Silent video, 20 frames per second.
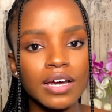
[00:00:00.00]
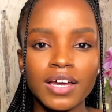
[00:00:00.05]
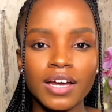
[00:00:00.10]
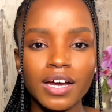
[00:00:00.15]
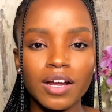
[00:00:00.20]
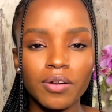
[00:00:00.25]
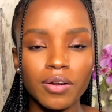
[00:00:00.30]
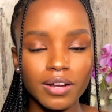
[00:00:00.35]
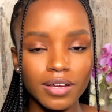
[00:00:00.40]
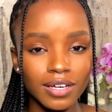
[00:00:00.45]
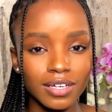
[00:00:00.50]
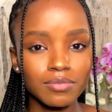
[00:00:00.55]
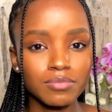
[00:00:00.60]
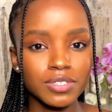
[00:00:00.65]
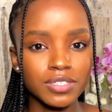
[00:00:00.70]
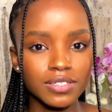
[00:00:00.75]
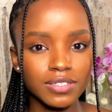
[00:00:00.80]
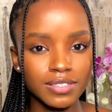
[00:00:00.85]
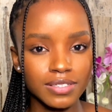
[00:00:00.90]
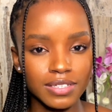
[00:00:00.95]
And when it comes
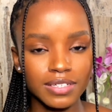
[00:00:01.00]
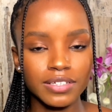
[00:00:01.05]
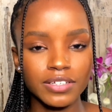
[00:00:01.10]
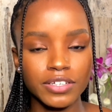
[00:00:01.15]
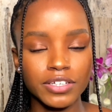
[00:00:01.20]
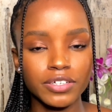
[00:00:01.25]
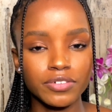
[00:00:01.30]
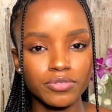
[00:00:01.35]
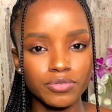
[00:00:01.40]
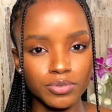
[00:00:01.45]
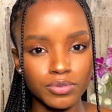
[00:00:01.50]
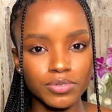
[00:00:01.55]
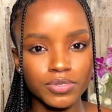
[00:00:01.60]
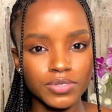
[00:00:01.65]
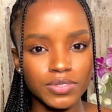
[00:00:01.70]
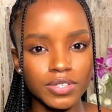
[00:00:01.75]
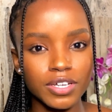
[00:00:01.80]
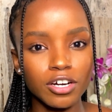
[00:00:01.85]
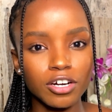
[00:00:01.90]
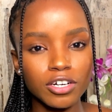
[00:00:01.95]
to skincare rules,
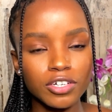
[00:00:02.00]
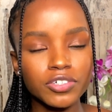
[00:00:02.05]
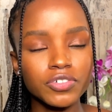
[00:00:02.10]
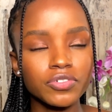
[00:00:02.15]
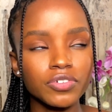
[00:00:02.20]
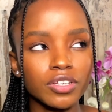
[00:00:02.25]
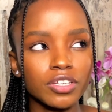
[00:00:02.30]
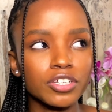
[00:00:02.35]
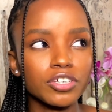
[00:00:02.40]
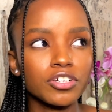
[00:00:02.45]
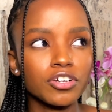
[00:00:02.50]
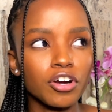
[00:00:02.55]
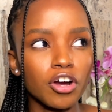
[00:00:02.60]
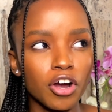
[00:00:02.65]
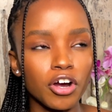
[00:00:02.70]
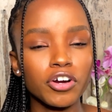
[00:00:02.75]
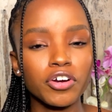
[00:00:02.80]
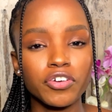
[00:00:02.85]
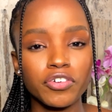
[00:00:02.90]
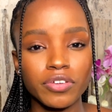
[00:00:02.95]
they aren't really
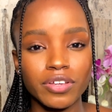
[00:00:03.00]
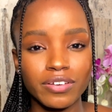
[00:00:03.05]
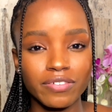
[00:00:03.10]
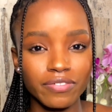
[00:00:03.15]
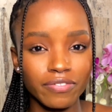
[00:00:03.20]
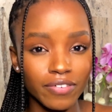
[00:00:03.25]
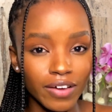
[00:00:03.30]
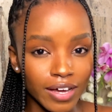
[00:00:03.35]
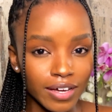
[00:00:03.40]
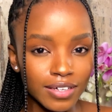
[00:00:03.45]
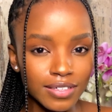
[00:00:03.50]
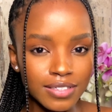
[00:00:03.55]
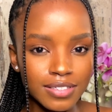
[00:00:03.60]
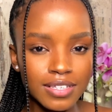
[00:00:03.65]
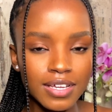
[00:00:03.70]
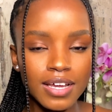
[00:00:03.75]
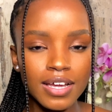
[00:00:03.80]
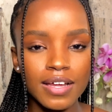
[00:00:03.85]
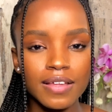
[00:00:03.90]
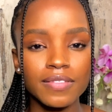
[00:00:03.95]
concrete facts,
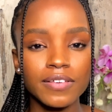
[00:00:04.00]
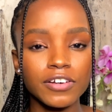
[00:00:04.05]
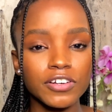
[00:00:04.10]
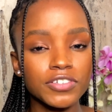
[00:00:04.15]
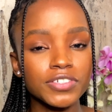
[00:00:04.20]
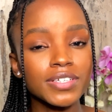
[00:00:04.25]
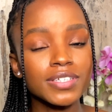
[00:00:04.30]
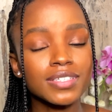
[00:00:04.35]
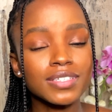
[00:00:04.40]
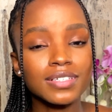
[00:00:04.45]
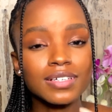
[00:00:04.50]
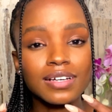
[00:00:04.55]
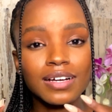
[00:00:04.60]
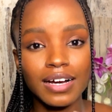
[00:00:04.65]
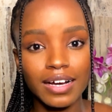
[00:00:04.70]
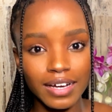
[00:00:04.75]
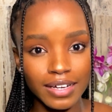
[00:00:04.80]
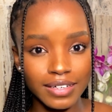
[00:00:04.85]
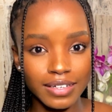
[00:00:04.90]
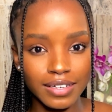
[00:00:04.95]
they're just
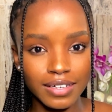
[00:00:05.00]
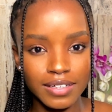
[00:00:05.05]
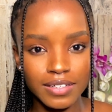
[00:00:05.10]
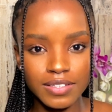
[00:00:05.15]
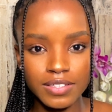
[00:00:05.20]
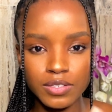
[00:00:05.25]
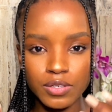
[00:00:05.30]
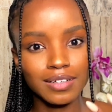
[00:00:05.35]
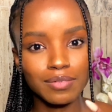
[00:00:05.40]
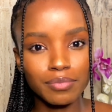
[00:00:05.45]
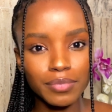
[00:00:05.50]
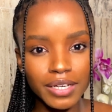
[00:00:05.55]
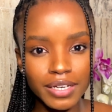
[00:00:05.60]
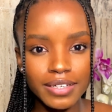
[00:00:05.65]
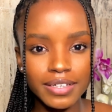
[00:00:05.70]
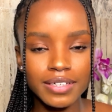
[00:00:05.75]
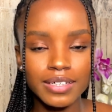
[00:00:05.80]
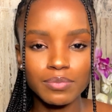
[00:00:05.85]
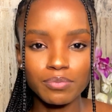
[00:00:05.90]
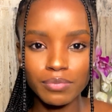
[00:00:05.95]
guidelines that make
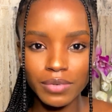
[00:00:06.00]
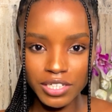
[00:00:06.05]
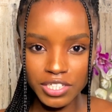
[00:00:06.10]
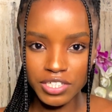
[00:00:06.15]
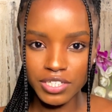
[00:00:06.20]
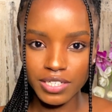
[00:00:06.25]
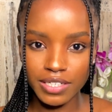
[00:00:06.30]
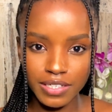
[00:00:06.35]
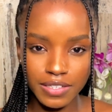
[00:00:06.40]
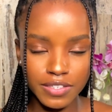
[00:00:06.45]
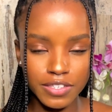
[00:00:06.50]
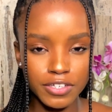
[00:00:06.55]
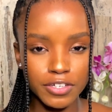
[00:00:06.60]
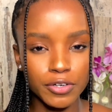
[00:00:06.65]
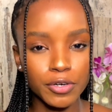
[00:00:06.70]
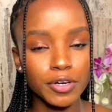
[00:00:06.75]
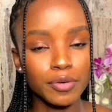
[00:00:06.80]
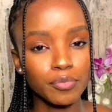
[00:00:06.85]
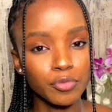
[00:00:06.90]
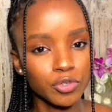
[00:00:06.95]
it much easier
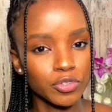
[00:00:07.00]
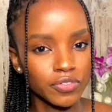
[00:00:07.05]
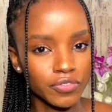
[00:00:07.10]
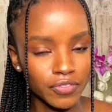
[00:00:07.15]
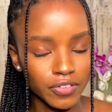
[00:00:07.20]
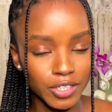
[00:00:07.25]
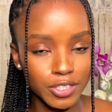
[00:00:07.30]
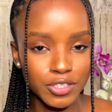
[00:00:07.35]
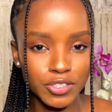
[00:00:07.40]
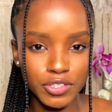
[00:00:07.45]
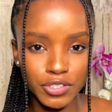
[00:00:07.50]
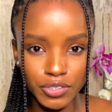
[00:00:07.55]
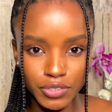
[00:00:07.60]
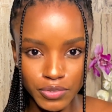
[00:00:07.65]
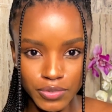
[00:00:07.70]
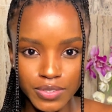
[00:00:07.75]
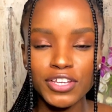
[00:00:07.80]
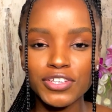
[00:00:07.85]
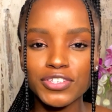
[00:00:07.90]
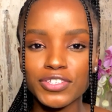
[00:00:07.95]
and more fun to
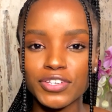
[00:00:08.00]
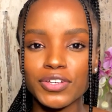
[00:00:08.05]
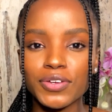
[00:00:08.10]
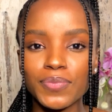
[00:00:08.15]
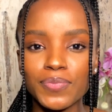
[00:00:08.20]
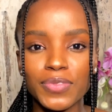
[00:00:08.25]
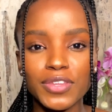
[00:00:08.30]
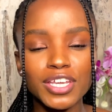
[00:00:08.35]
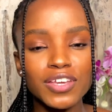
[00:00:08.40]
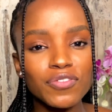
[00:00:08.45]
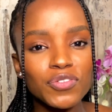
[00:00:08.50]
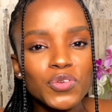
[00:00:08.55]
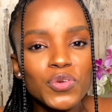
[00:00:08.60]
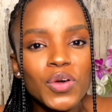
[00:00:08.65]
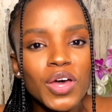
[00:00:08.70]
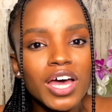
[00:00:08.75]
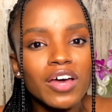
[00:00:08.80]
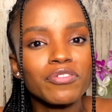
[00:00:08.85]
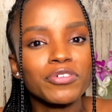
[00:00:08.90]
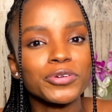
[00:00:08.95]
use. So if you
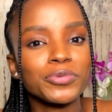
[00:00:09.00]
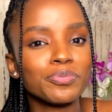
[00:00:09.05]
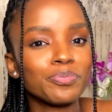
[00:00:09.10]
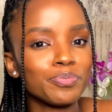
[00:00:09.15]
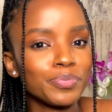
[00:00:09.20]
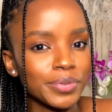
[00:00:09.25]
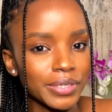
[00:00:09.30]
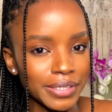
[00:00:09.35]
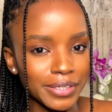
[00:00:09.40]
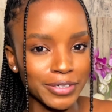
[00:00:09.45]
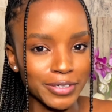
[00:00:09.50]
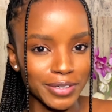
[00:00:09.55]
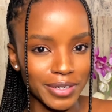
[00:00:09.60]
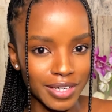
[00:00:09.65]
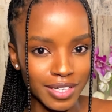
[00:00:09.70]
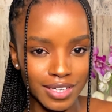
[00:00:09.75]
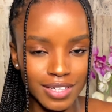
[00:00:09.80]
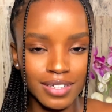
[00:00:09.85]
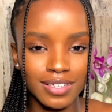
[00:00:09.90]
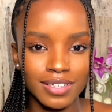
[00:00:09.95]
have a bigger
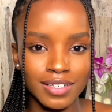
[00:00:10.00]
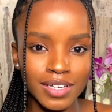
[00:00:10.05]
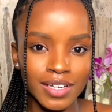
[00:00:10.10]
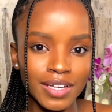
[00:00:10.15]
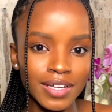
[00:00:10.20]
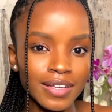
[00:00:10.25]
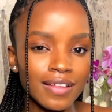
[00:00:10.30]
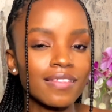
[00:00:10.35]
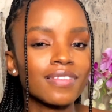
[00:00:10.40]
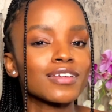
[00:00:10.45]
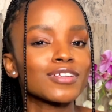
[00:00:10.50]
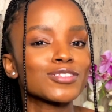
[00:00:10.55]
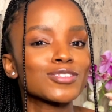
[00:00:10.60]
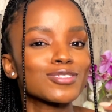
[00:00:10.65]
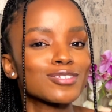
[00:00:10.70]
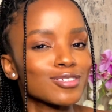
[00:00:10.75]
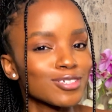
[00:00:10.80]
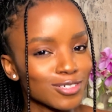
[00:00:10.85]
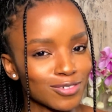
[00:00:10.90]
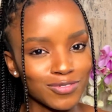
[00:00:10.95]
head, then
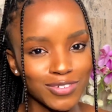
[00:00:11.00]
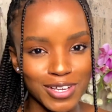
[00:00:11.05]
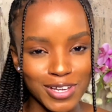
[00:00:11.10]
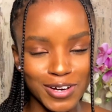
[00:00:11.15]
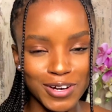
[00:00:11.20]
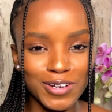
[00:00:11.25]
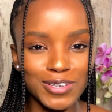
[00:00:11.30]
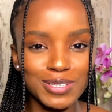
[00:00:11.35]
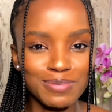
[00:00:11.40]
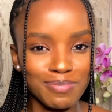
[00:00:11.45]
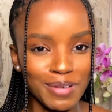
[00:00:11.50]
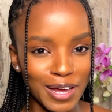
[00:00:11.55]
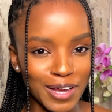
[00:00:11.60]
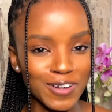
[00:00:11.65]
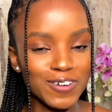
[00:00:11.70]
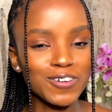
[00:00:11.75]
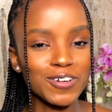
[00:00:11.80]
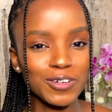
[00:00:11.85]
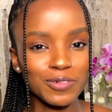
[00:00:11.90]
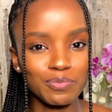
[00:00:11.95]
2 fingers might
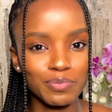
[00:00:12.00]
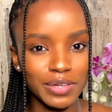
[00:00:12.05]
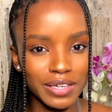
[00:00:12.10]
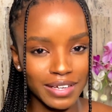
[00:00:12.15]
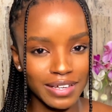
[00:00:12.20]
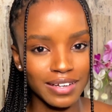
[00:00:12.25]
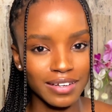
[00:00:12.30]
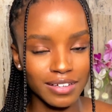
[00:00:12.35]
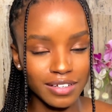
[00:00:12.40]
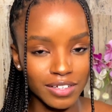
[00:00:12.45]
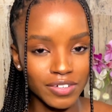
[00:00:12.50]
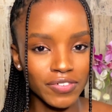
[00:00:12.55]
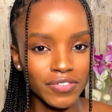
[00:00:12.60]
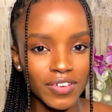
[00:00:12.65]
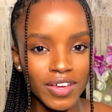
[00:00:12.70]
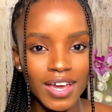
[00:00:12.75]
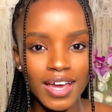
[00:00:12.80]
not be enough.